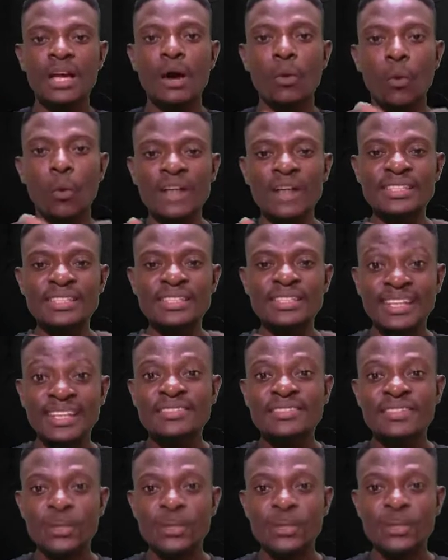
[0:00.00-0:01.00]
What
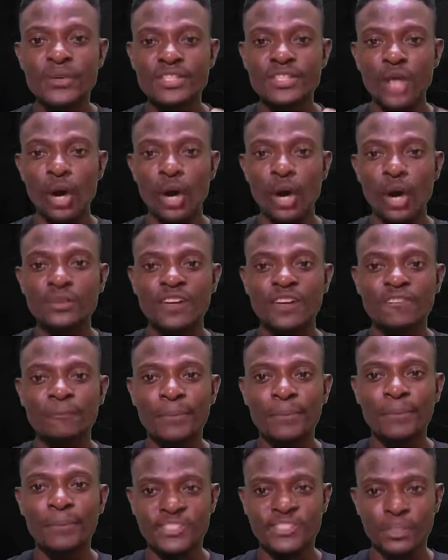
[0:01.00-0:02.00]
is the result of
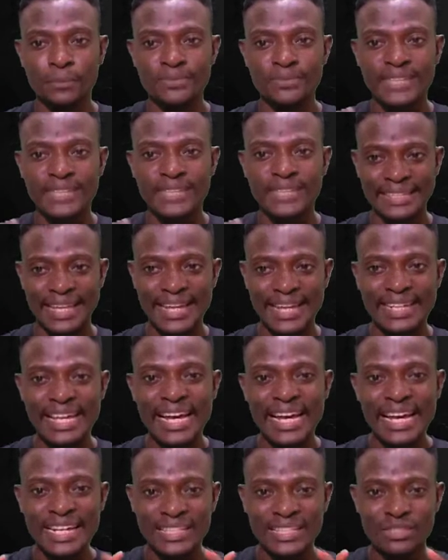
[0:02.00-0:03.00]
being subjected
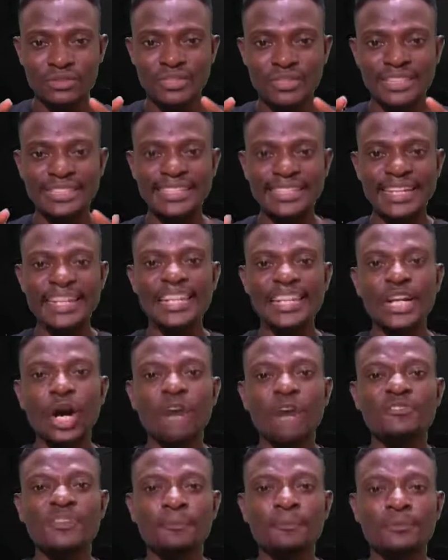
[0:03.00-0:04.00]
to the din
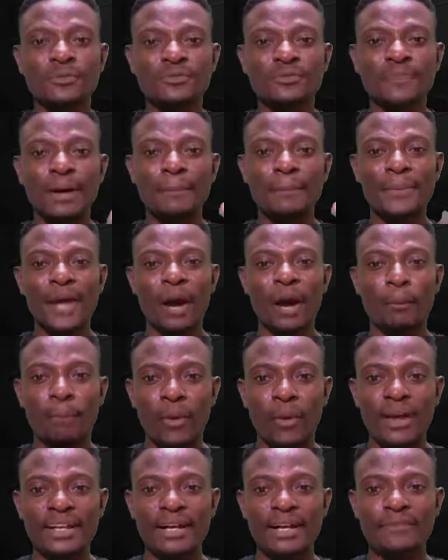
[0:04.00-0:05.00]
of the proverbial
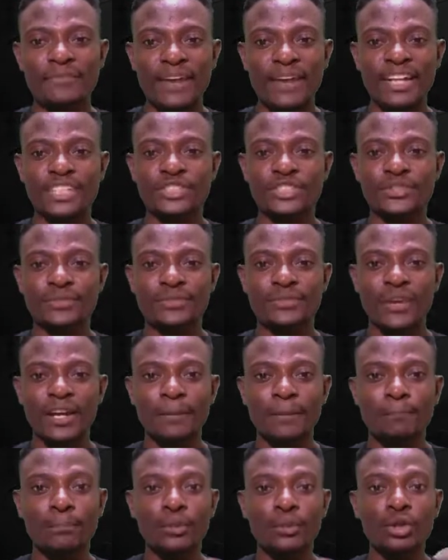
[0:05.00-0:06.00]
boiler factory for
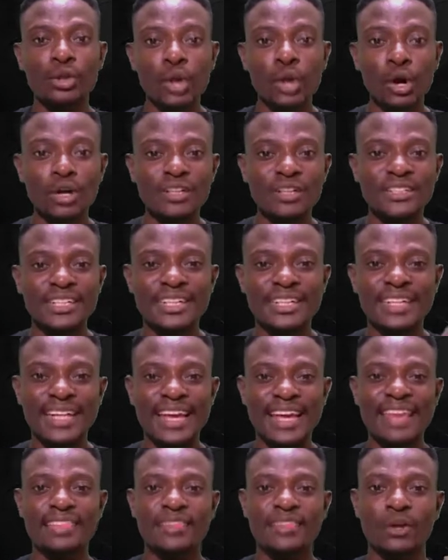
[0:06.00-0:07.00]
a prolonged
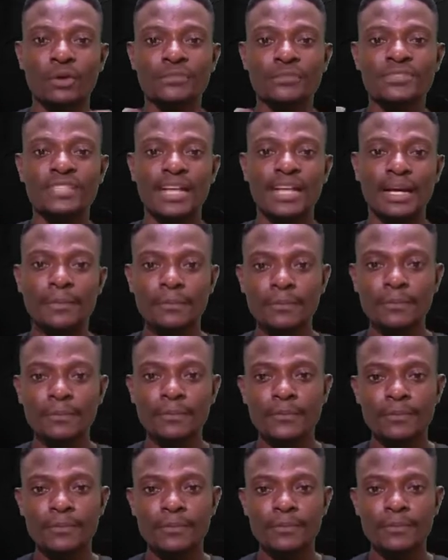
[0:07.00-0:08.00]
length of time?
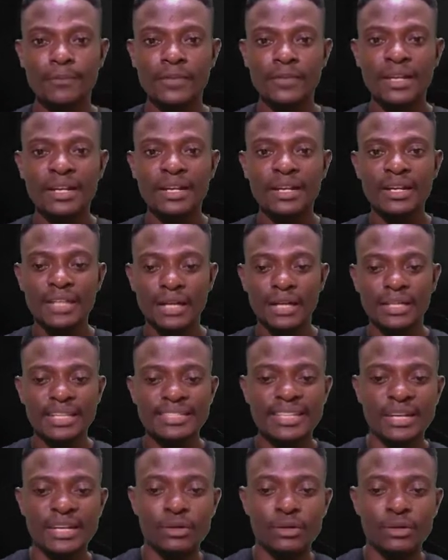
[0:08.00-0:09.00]
Now,
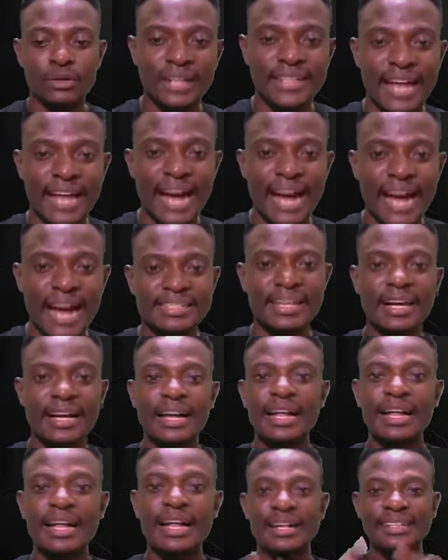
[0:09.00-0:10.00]
let's take a look at the answer.
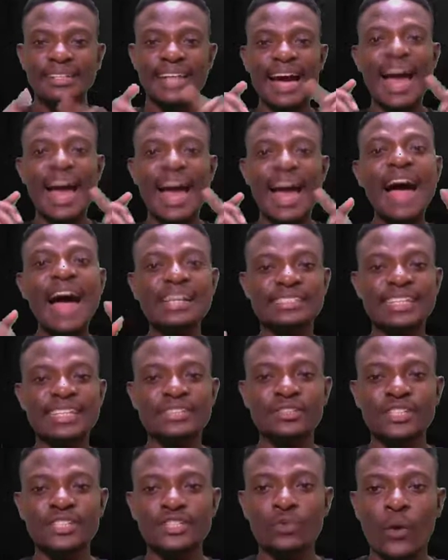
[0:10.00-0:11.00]
The answer
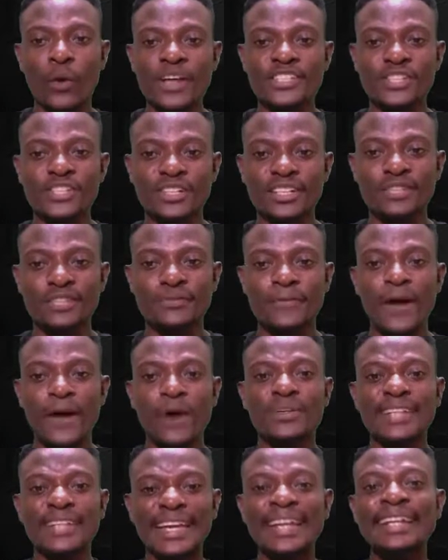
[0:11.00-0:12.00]
to this question is
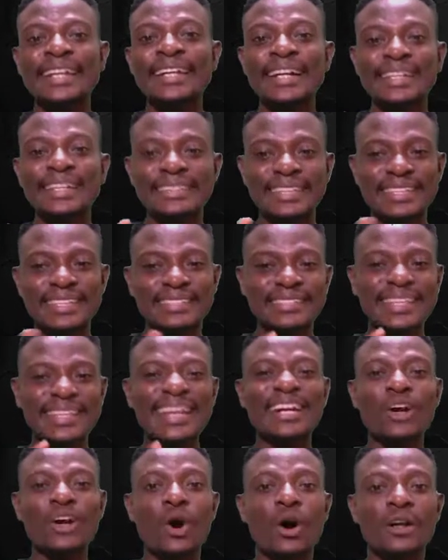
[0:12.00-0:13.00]
found in the
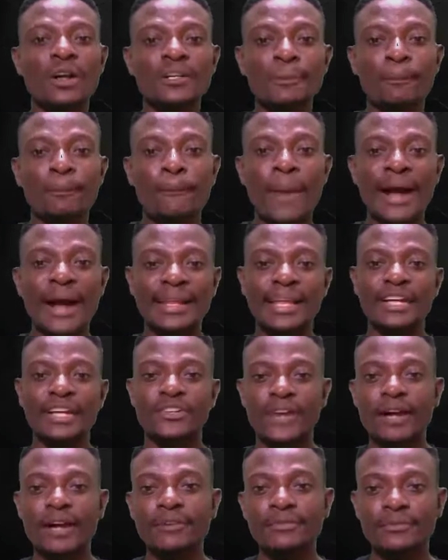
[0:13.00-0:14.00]
second
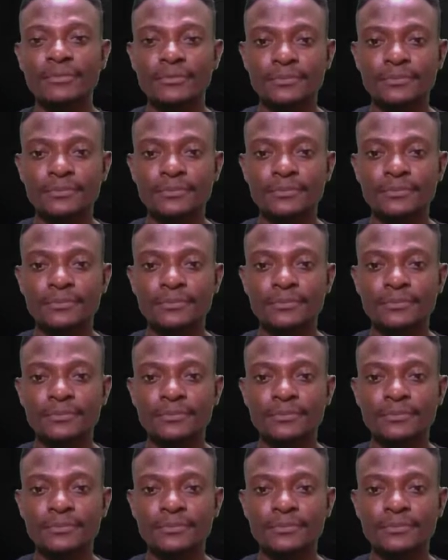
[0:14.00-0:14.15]
paragraph.